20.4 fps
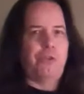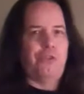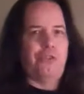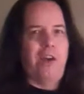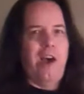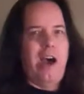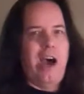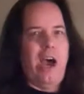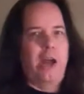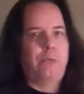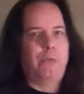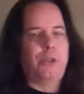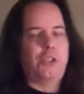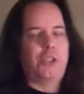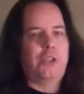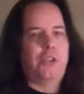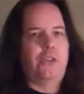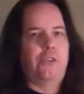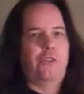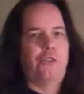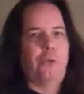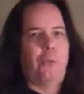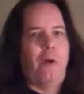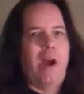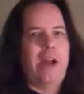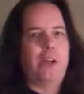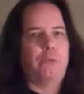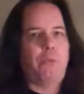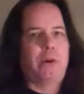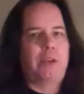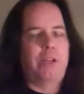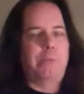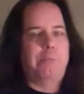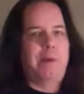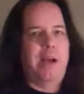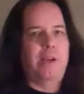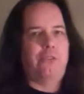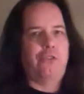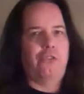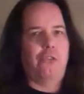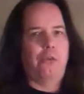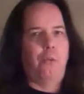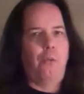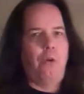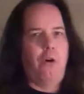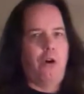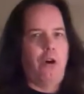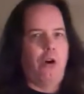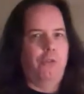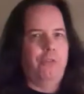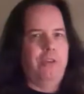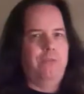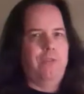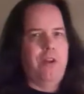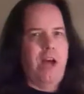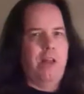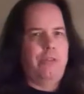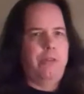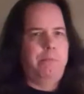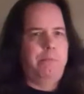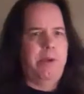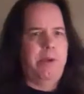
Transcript: Mossad, which is ranked one of the best in the world, if not the